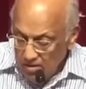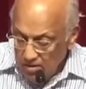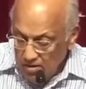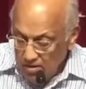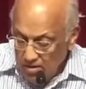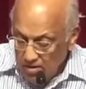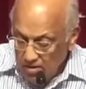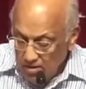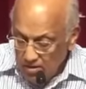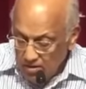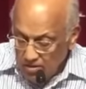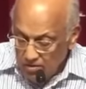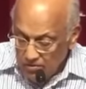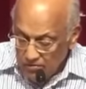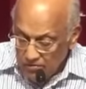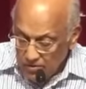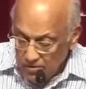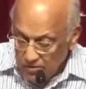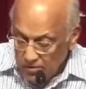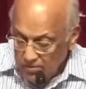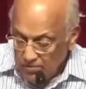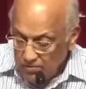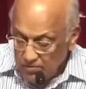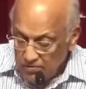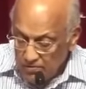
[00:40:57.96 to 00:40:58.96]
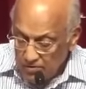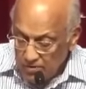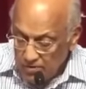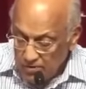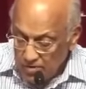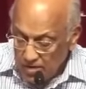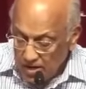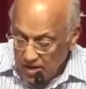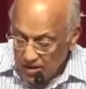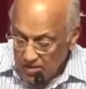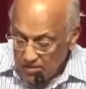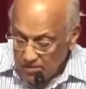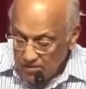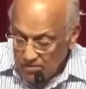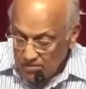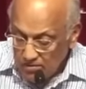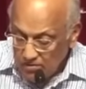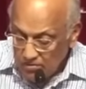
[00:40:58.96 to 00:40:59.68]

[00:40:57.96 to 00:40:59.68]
And another verse before that.